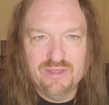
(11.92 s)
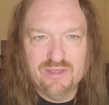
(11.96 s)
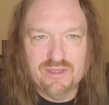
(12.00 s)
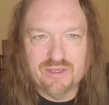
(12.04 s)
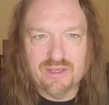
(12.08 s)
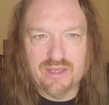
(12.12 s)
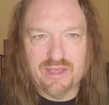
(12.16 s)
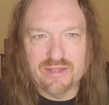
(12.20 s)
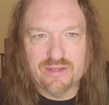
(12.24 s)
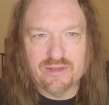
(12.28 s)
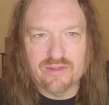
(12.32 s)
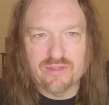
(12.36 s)

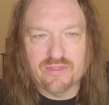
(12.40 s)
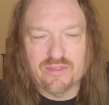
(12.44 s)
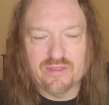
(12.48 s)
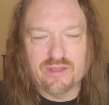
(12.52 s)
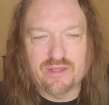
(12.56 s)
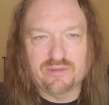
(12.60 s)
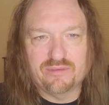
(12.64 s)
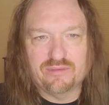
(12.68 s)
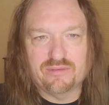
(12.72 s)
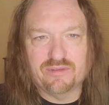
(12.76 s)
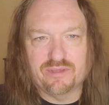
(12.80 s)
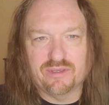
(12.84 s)
I know
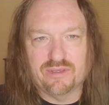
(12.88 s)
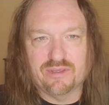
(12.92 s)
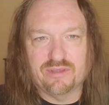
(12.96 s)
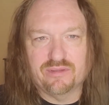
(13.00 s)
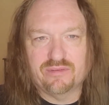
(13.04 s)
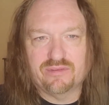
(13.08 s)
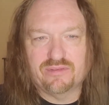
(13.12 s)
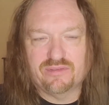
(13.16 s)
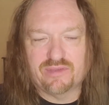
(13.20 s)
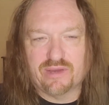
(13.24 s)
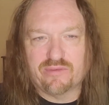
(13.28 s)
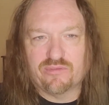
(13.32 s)
that
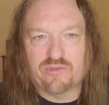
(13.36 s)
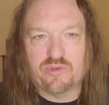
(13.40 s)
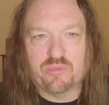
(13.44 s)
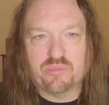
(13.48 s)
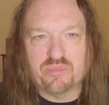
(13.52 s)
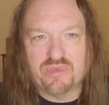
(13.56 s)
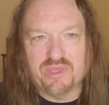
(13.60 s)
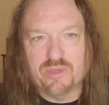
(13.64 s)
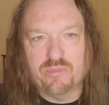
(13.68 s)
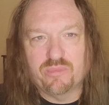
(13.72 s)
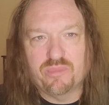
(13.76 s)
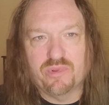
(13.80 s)
several
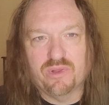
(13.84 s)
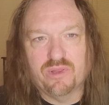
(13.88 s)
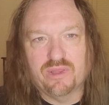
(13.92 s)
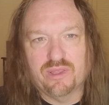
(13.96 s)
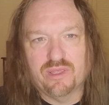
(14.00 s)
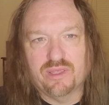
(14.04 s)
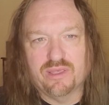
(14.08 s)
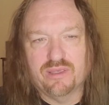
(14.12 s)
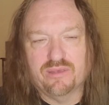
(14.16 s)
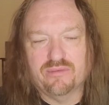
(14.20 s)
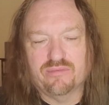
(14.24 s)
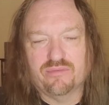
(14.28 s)
people
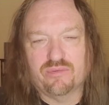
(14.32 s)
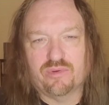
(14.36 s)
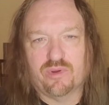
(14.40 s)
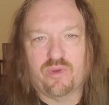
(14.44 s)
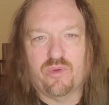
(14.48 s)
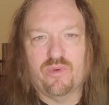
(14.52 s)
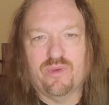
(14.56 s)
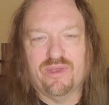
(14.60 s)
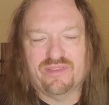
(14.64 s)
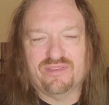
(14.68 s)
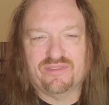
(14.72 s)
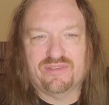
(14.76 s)
have
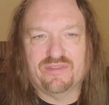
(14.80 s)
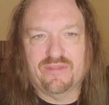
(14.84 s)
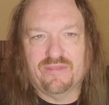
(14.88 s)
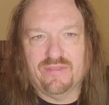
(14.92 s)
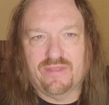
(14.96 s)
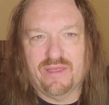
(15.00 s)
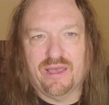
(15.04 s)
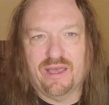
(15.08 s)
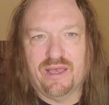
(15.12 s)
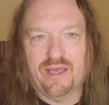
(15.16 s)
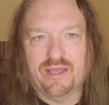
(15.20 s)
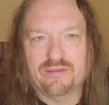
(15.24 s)
requested
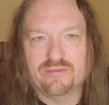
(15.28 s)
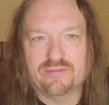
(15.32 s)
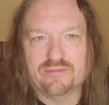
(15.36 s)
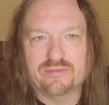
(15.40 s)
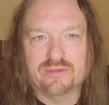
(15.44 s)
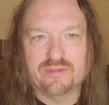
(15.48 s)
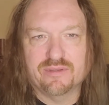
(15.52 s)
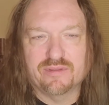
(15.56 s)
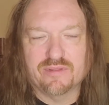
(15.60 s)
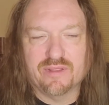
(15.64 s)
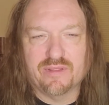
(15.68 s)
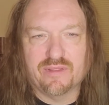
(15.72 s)
that
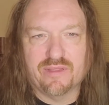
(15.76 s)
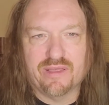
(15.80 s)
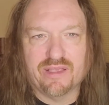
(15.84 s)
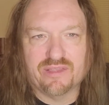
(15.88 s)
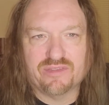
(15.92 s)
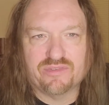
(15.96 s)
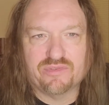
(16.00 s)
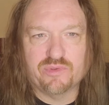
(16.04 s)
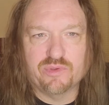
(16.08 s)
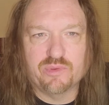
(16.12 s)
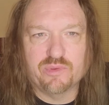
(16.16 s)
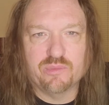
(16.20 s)
in the
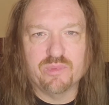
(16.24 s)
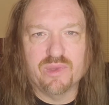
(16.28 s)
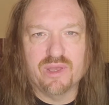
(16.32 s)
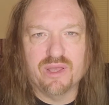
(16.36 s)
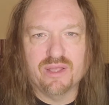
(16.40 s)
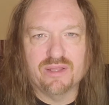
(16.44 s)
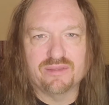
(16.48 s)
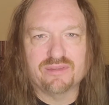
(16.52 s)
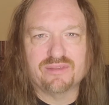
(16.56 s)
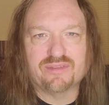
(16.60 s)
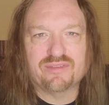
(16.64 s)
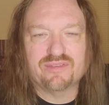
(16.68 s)
last few
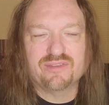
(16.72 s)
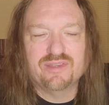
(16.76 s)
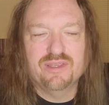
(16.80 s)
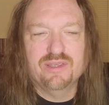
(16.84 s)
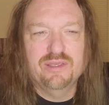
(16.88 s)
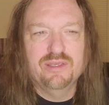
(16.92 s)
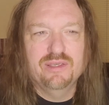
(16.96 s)
months.